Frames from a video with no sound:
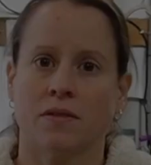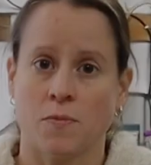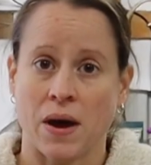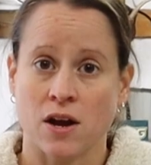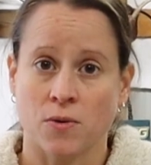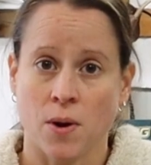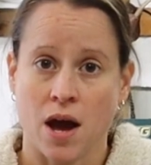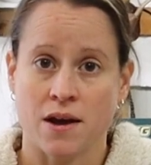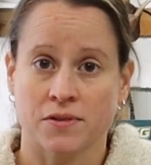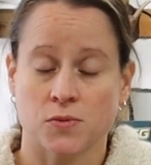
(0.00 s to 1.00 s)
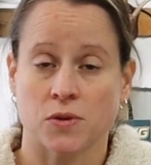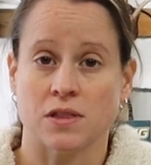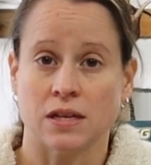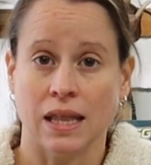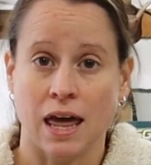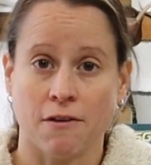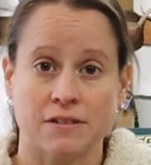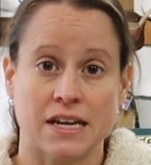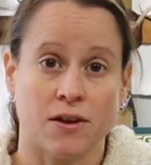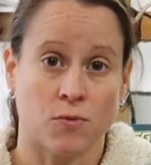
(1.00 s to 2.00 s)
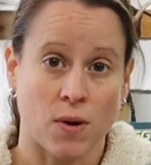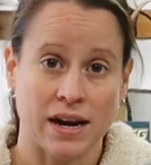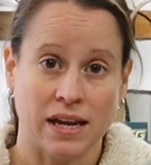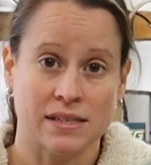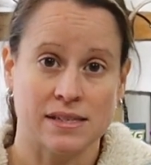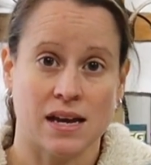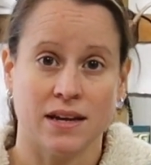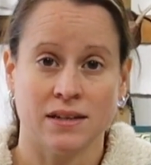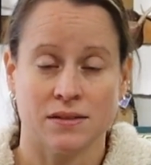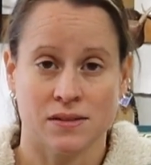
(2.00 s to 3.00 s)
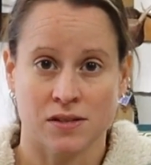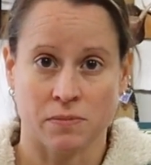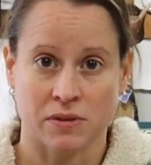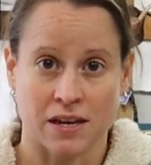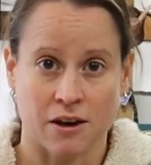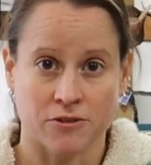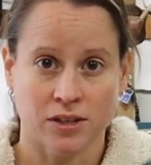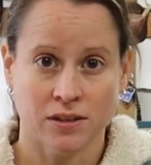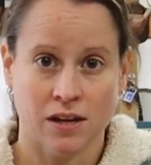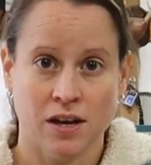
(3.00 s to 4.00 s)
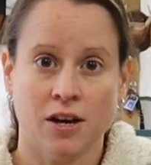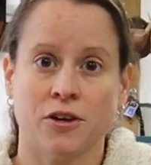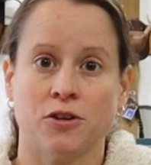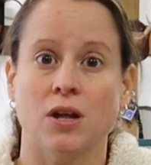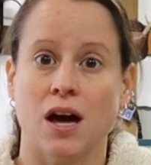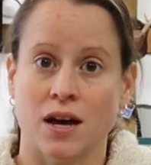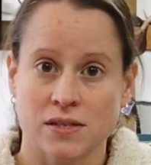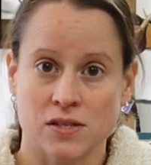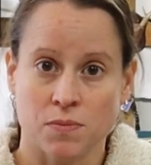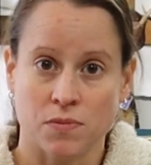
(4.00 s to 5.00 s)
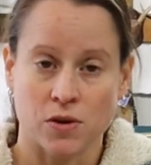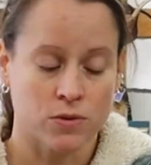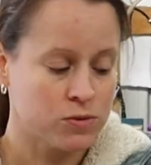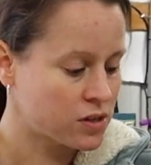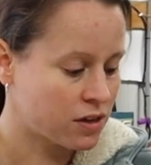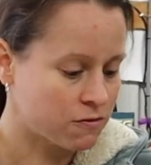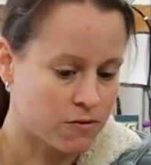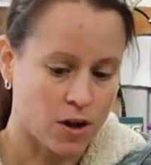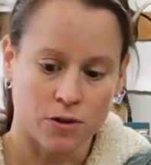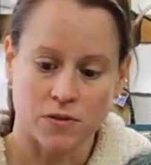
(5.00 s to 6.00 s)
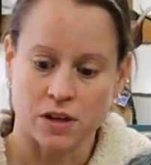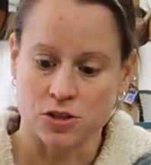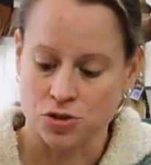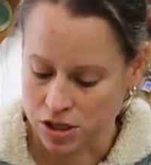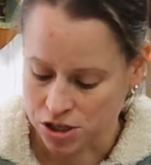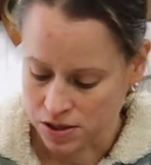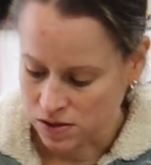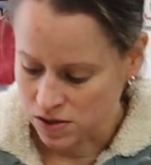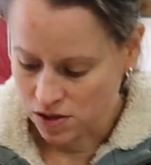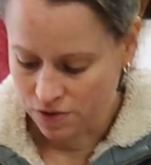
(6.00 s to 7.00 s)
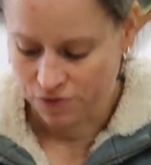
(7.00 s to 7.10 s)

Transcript: The back arrives with the left and right hand side zipped together. You'll unzip those and follow the instructions